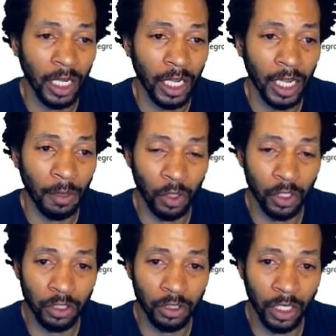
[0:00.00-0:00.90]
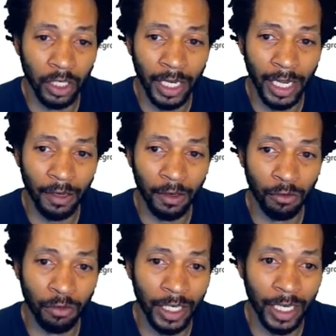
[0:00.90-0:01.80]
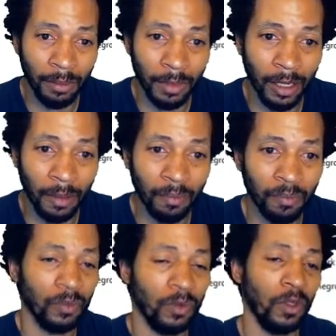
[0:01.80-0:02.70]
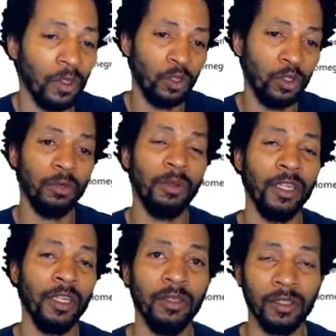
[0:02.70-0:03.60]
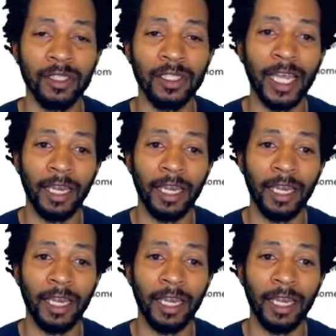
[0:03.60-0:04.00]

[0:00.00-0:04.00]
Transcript: And once you've done that, you rename them, you should be set.